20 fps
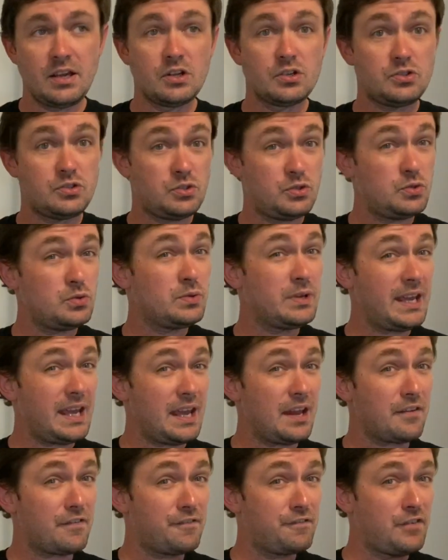to
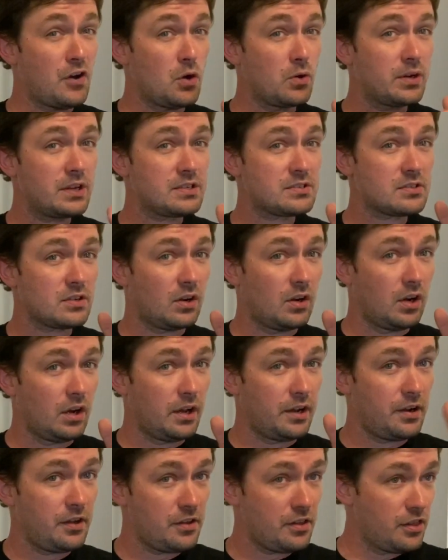get focused on
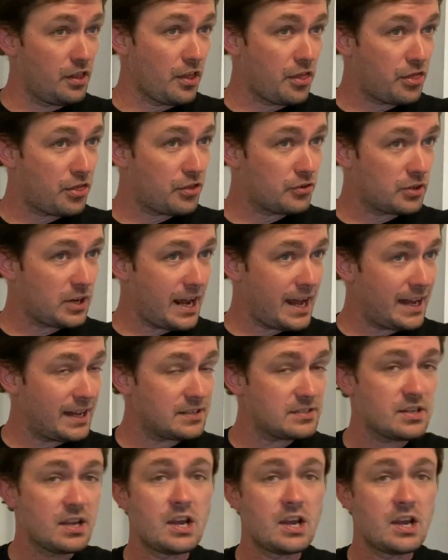the threat